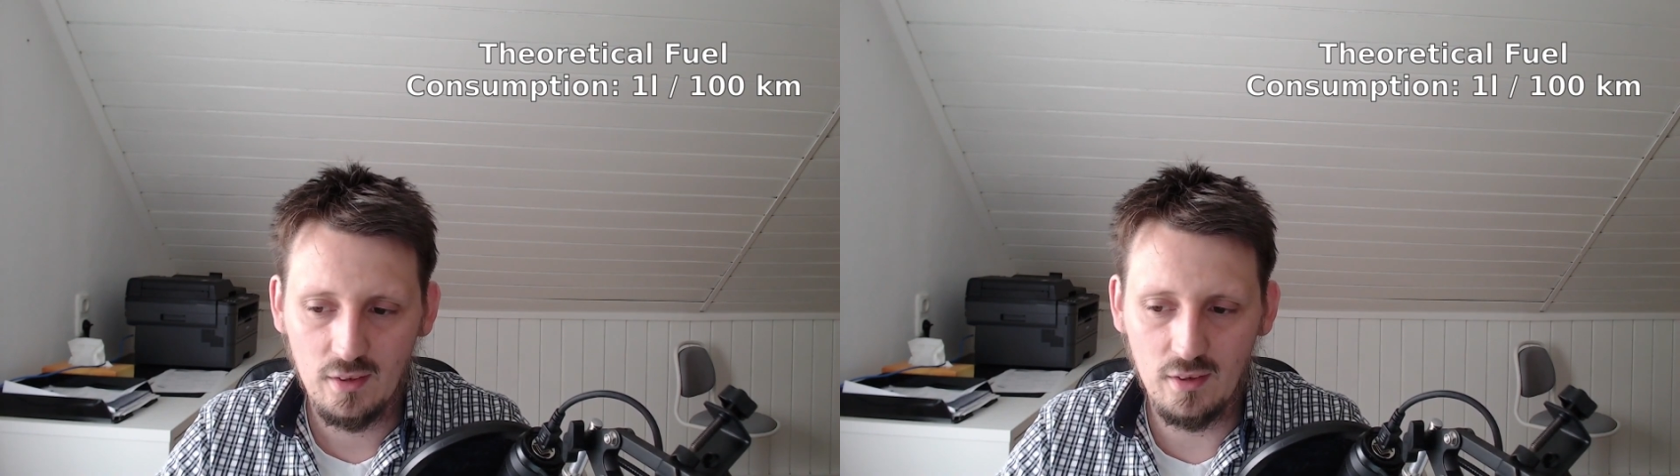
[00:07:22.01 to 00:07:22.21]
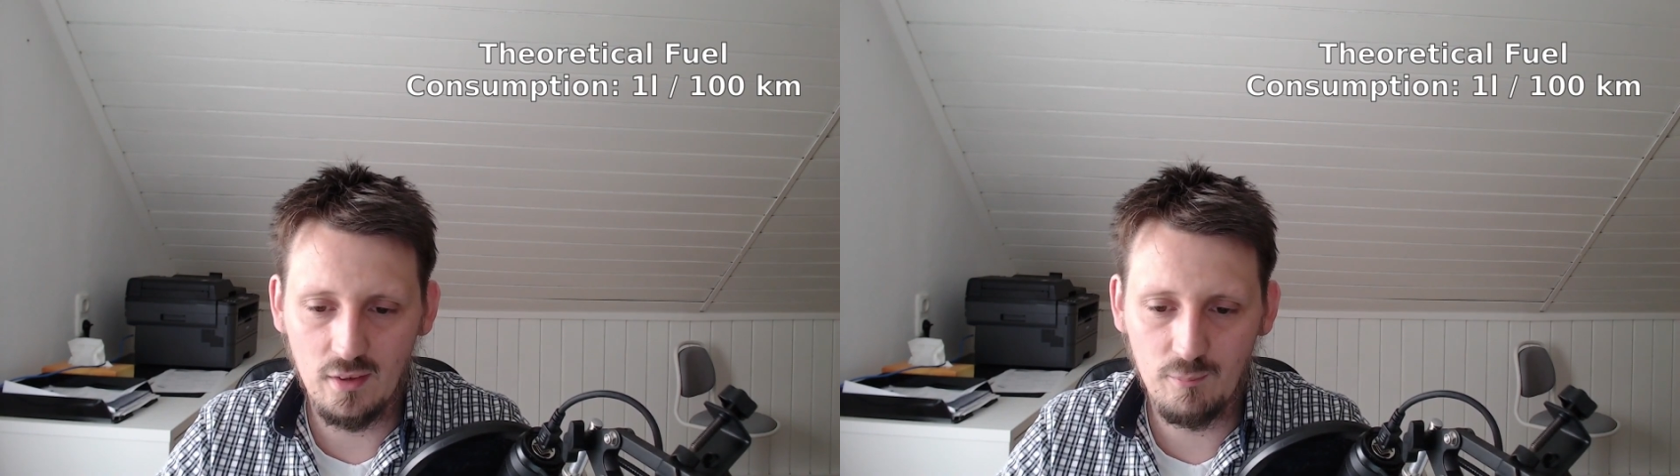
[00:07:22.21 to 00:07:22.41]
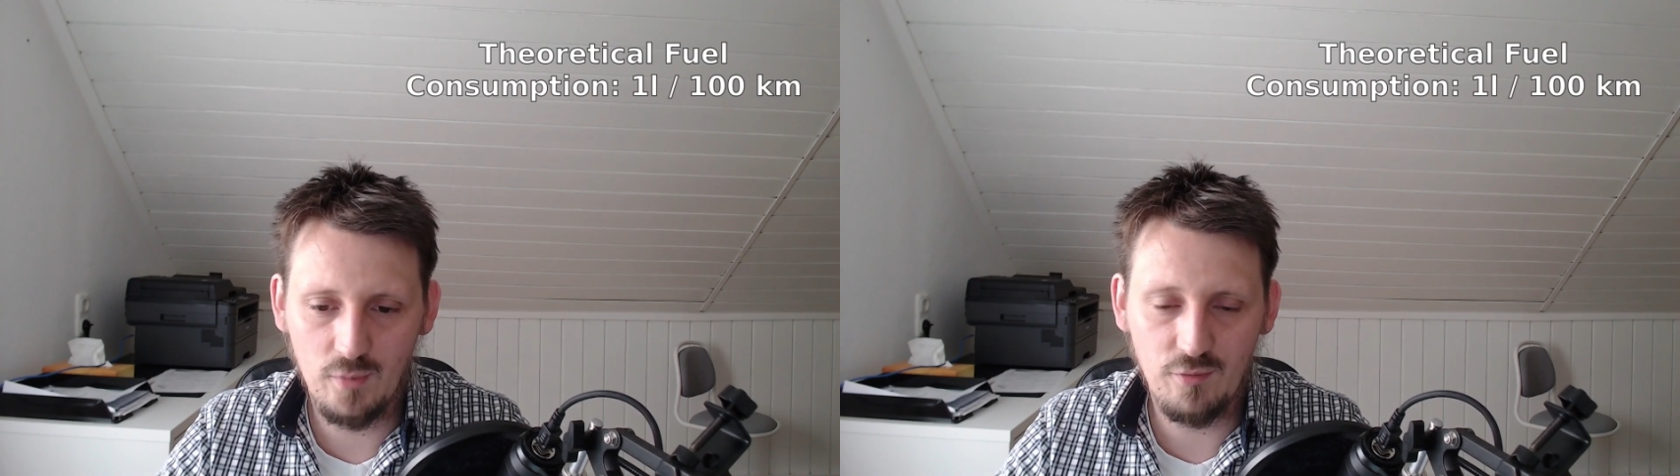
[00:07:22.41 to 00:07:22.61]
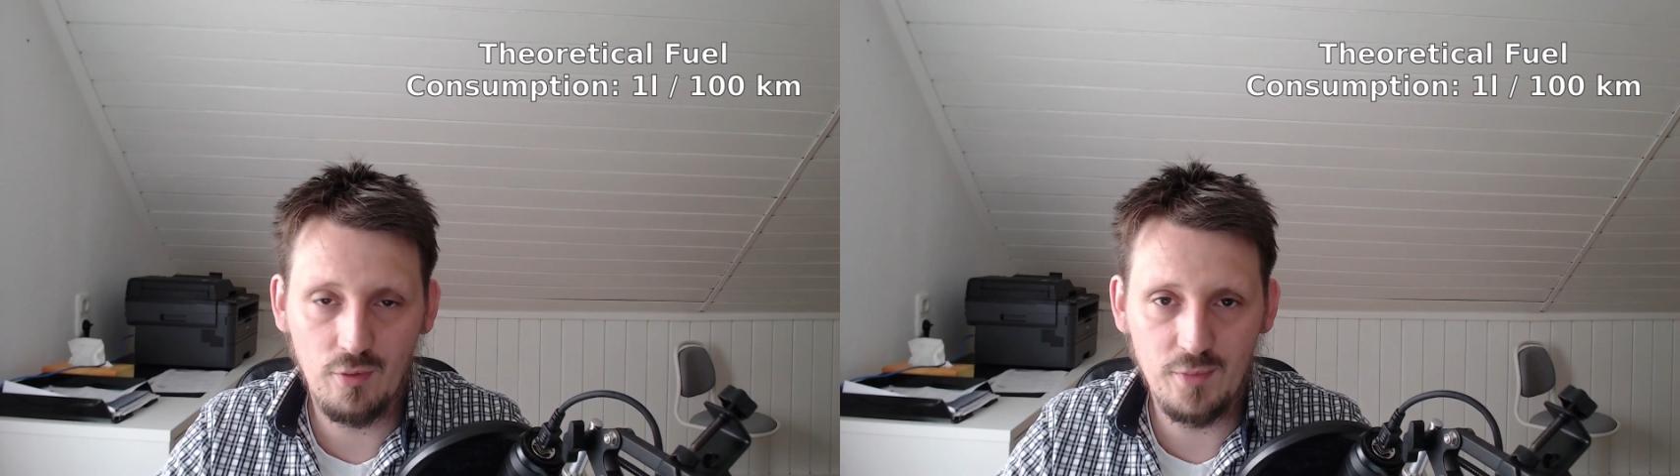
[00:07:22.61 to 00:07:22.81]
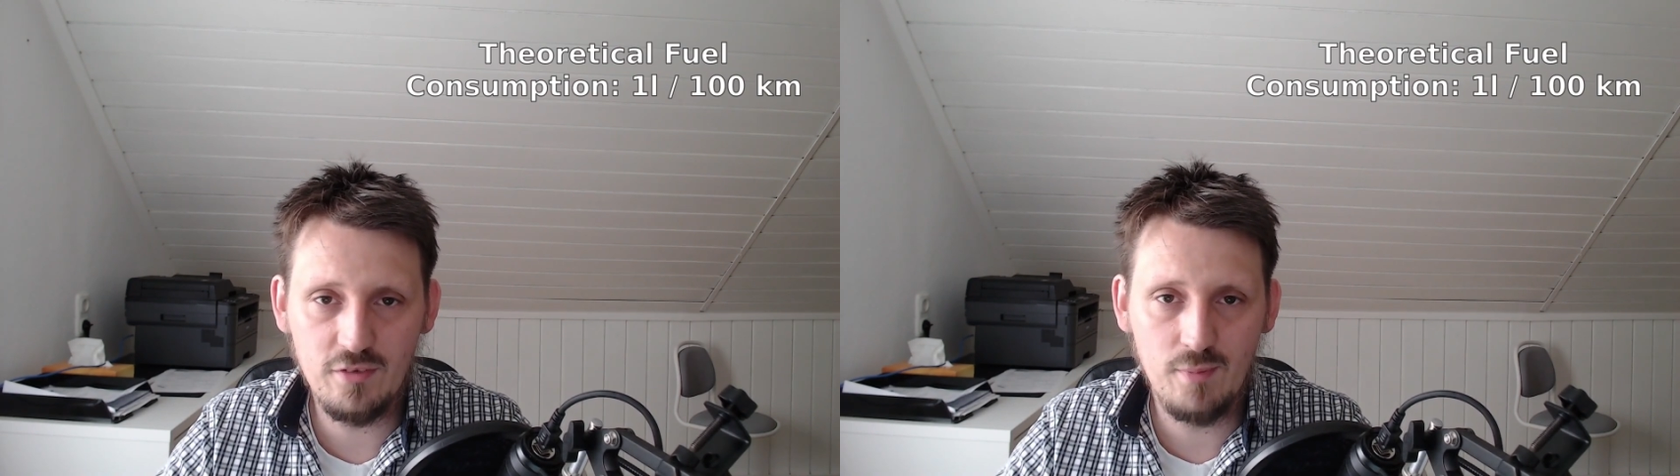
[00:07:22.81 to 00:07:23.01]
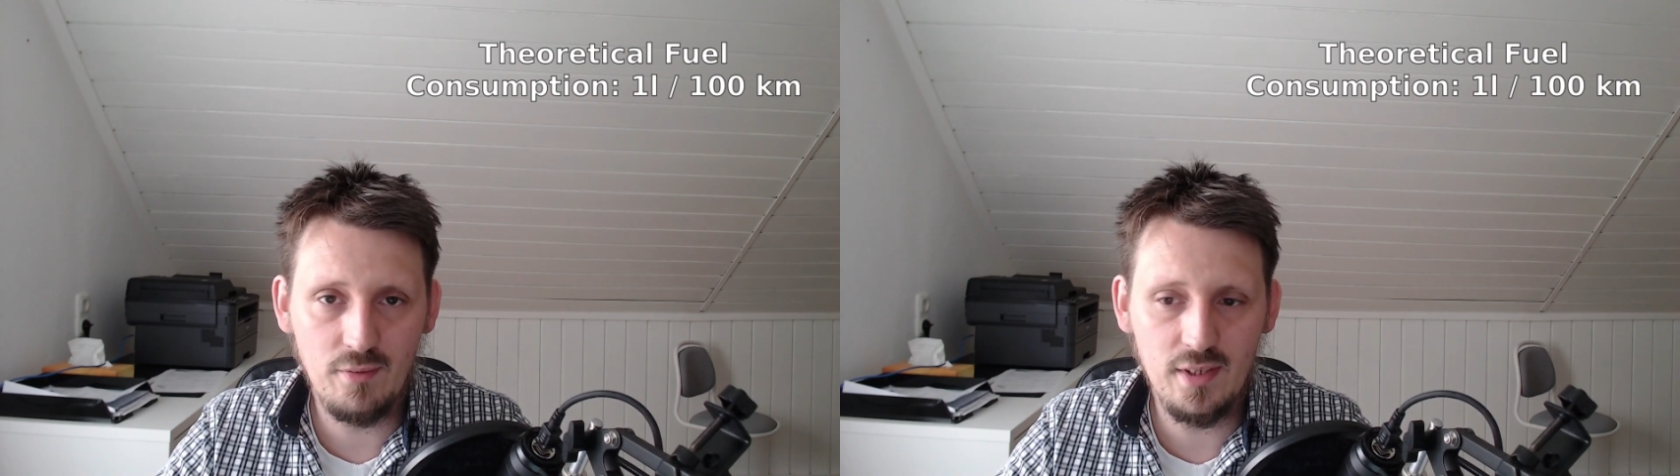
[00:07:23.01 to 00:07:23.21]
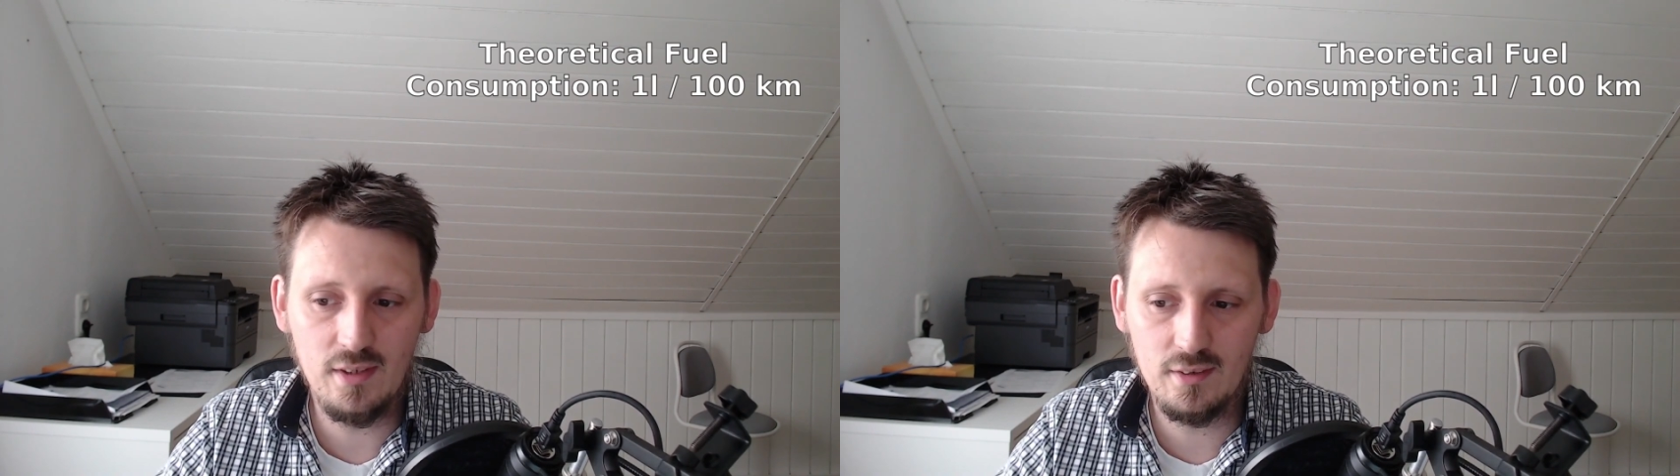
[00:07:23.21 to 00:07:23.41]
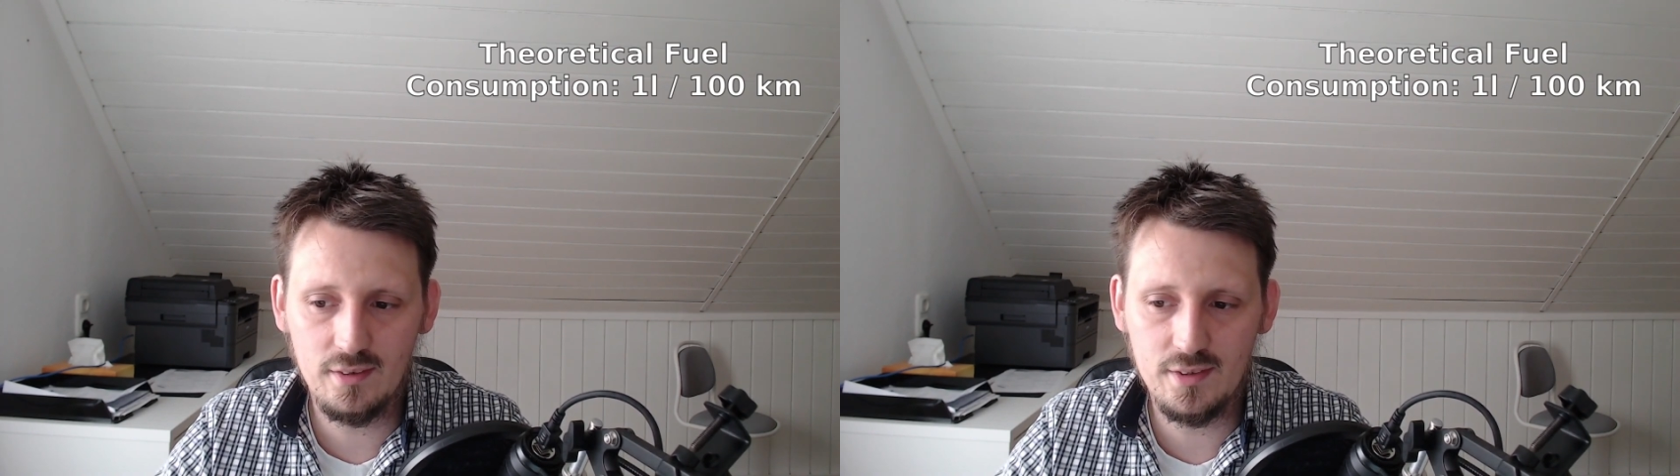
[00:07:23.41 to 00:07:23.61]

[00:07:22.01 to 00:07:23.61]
And from this very